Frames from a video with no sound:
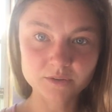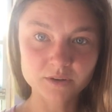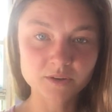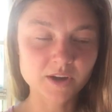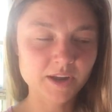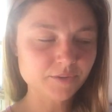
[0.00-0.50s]

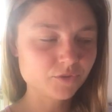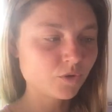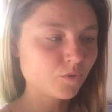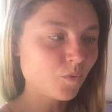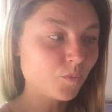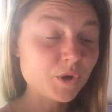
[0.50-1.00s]
Okay.
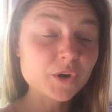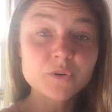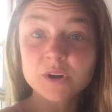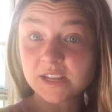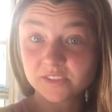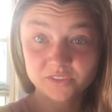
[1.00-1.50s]
So we
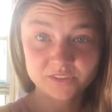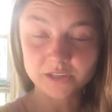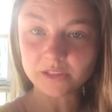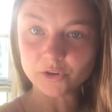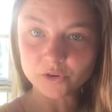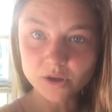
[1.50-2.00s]
don't
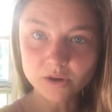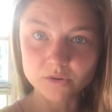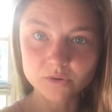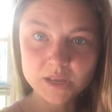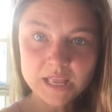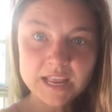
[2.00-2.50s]
necessarily
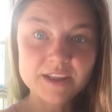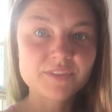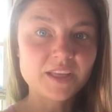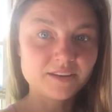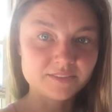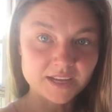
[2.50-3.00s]
know if
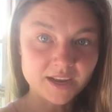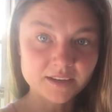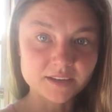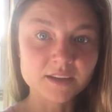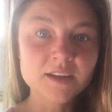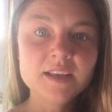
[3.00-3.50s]
that
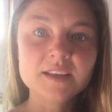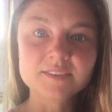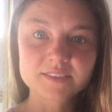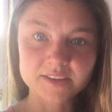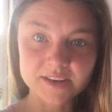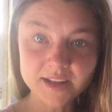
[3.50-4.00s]
data
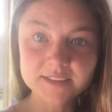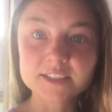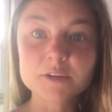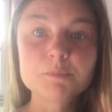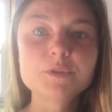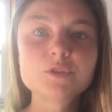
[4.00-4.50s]
is
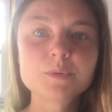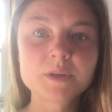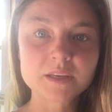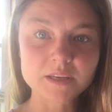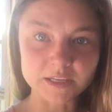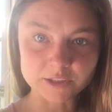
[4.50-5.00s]
connected
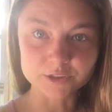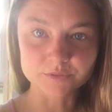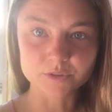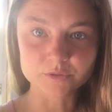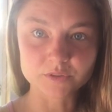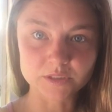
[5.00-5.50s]
between each of
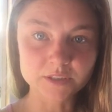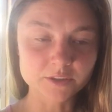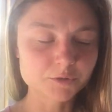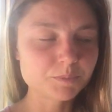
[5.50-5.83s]
those years.